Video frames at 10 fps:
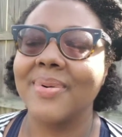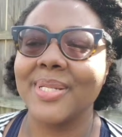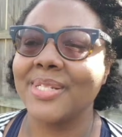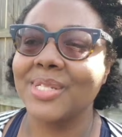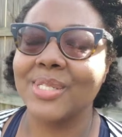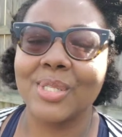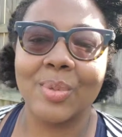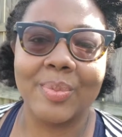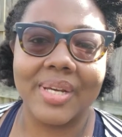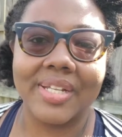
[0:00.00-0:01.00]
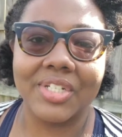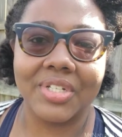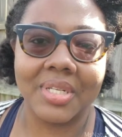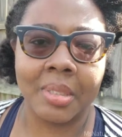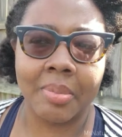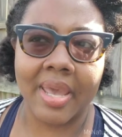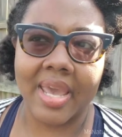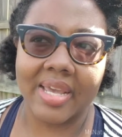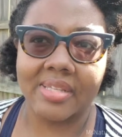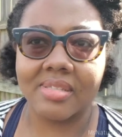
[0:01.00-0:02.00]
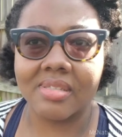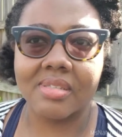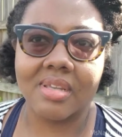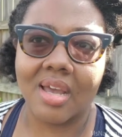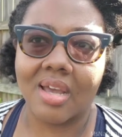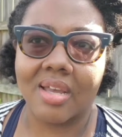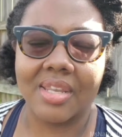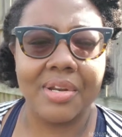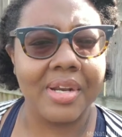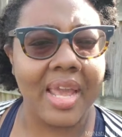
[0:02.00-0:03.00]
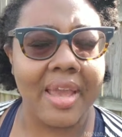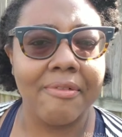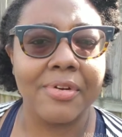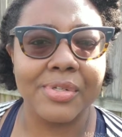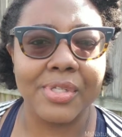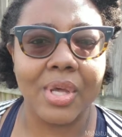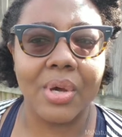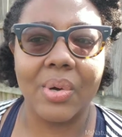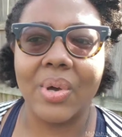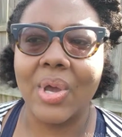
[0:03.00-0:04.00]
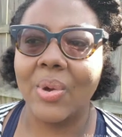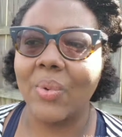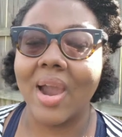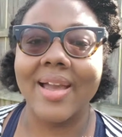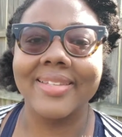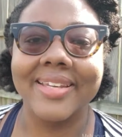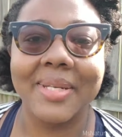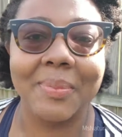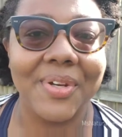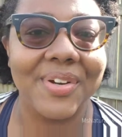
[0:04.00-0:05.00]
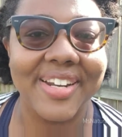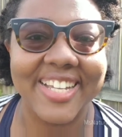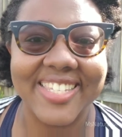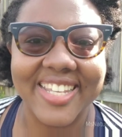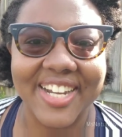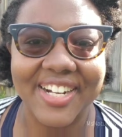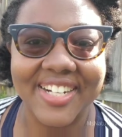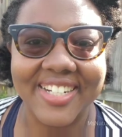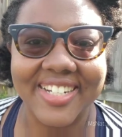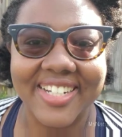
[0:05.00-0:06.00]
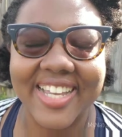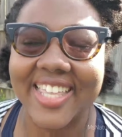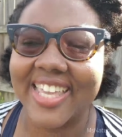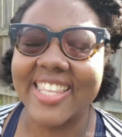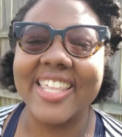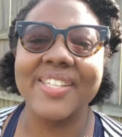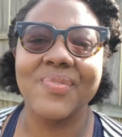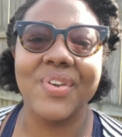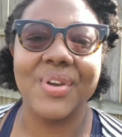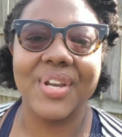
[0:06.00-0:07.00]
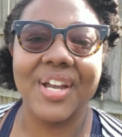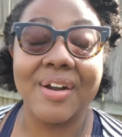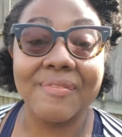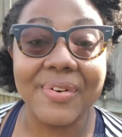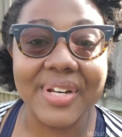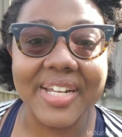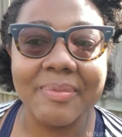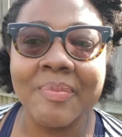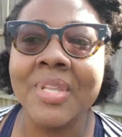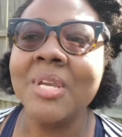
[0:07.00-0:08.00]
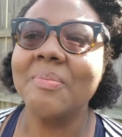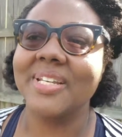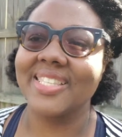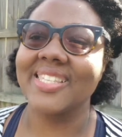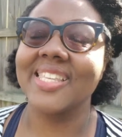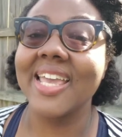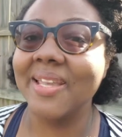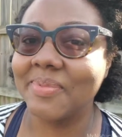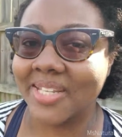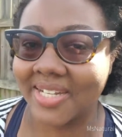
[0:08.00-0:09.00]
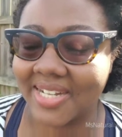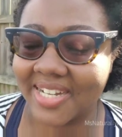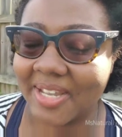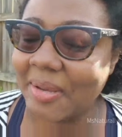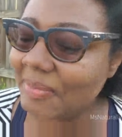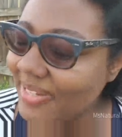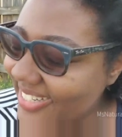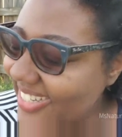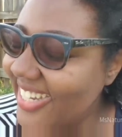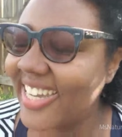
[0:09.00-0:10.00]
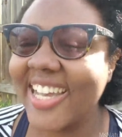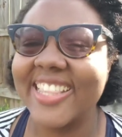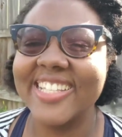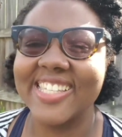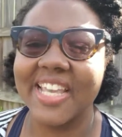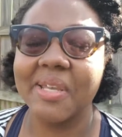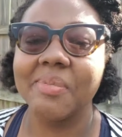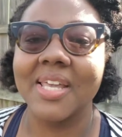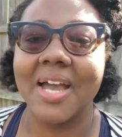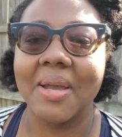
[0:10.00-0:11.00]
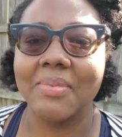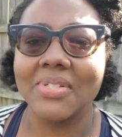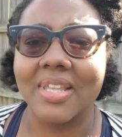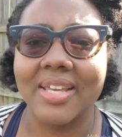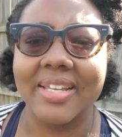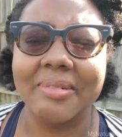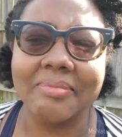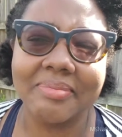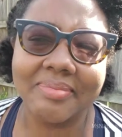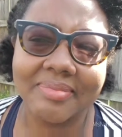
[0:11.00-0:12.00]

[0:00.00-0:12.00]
but it's just so much in the past year and a half or so where I look in the mirror and I see her, and that's very comforting. But at the same time it's like,